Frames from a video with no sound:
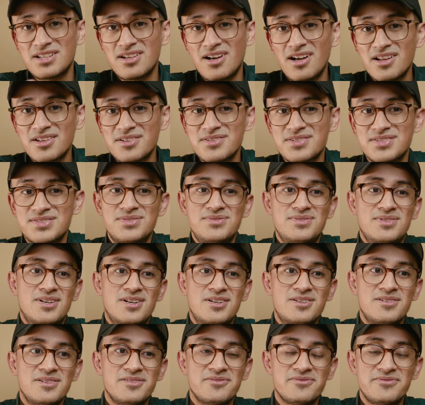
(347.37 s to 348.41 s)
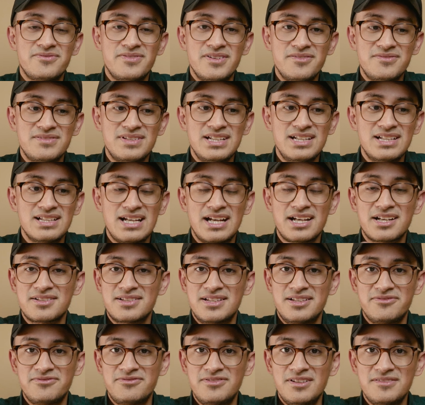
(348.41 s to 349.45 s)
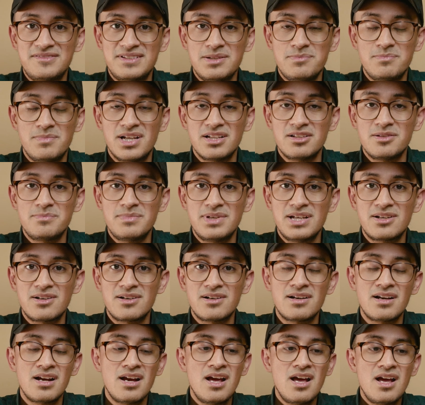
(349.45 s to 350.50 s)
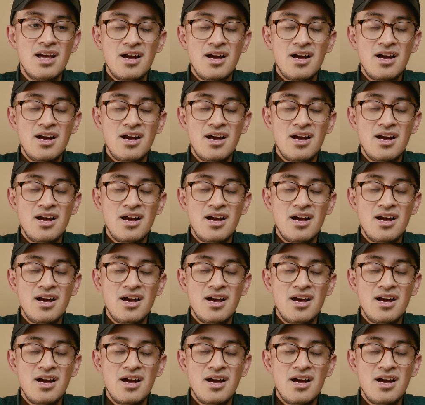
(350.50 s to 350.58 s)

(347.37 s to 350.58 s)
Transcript: $250, like the 50mm